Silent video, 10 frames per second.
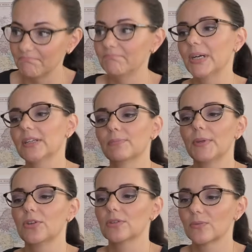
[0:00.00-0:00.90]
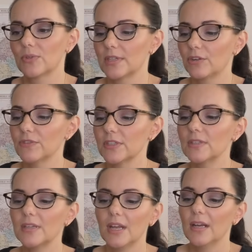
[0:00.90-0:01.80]
but because it was gifted,
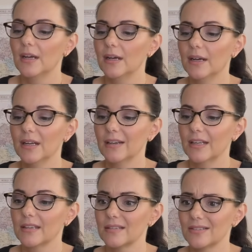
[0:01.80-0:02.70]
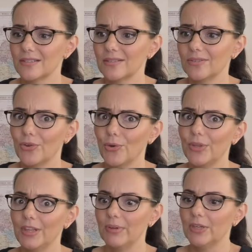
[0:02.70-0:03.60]
I guess it's just gonna go
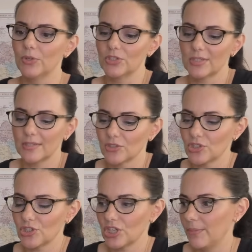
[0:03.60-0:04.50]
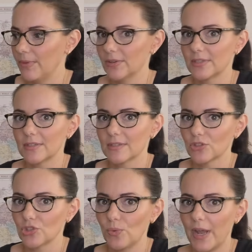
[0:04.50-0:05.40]
in the bin, which is such a shame because it's
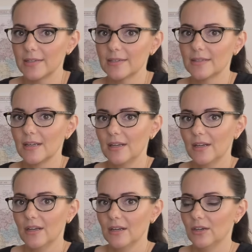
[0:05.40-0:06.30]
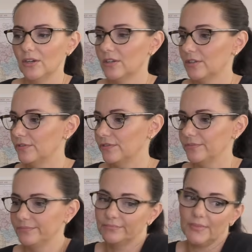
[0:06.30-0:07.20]
such a waste of
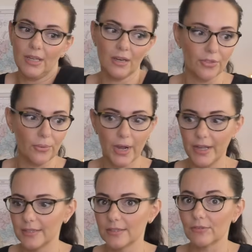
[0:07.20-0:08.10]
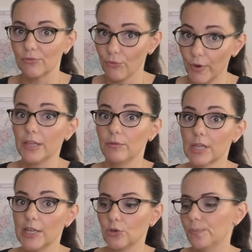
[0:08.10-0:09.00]
an otherwise really,
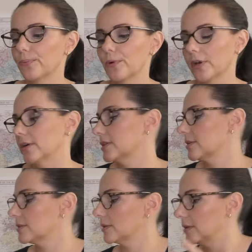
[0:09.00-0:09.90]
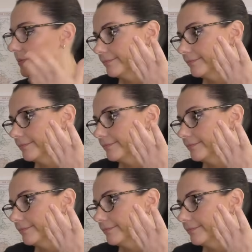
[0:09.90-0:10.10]
really good product. So